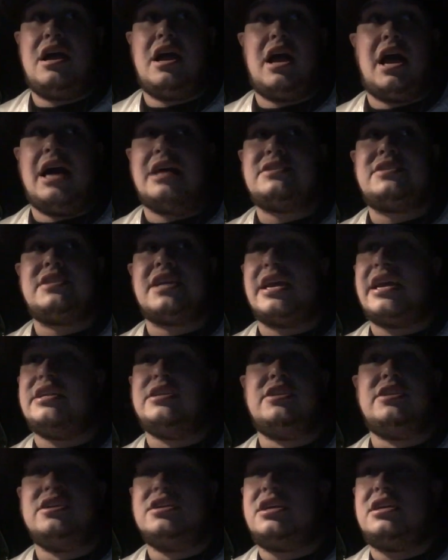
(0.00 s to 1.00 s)
I'd say
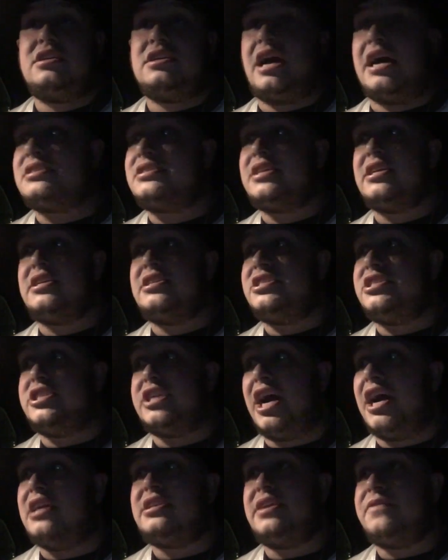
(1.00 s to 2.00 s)

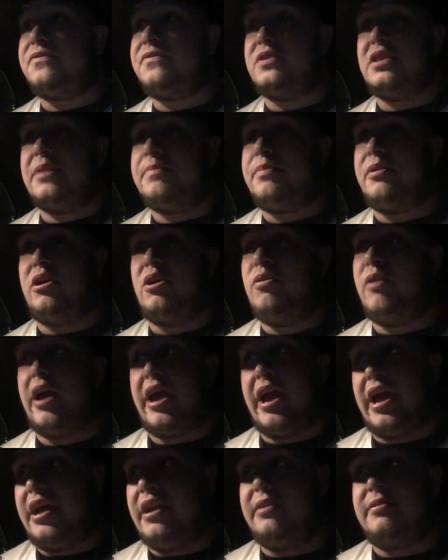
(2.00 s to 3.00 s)
John DeFilippo
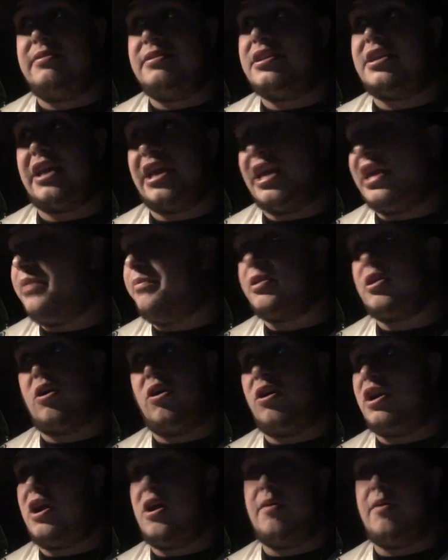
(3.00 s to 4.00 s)
and Keenan
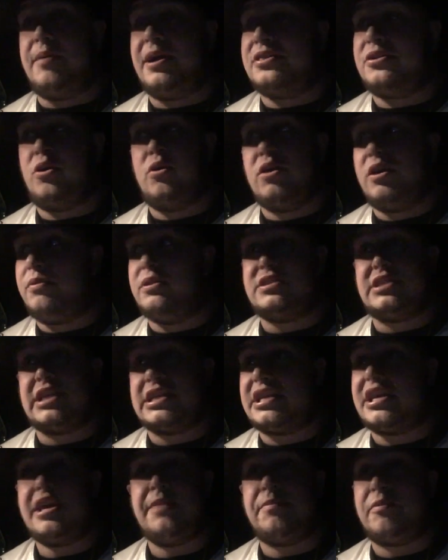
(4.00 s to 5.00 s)
McCardell are about the only ones I'd
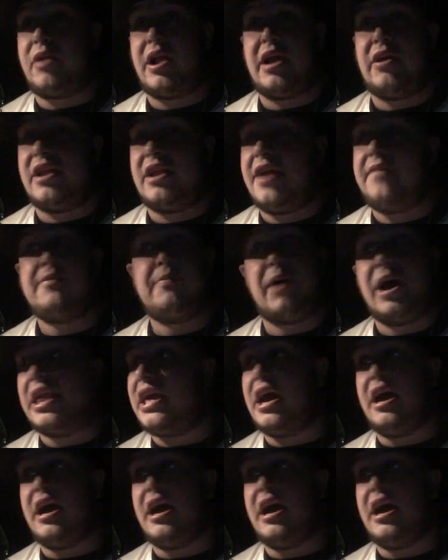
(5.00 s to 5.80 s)
keep around. Everybody